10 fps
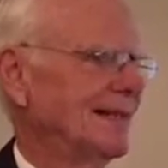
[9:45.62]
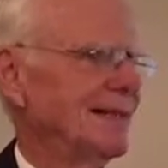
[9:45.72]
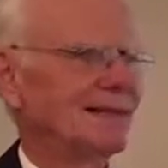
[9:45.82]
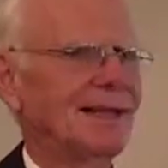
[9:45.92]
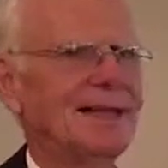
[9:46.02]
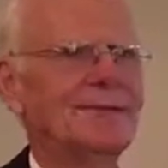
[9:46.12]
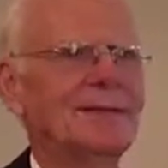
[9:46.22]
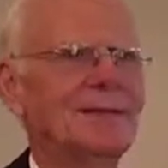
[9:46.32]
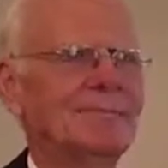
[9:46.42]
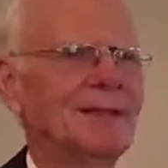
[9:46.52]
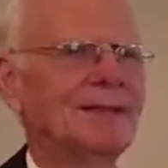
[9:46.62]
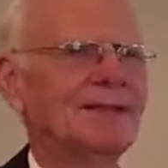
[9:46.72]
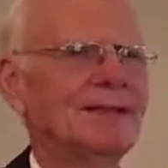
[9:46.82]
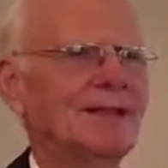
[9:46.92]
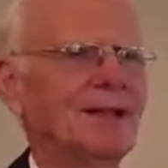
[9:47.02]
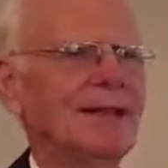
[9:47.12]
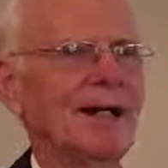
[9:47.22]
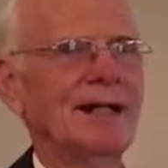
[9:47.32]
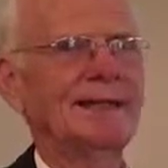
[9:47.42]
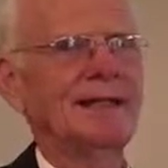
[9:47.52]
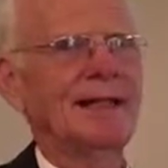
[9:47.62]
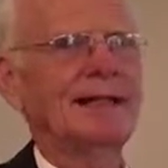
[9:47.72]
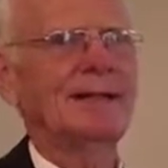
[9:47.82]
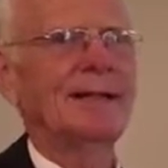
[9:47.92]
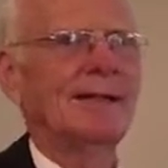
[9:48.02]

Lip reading: get like William Miller so that God can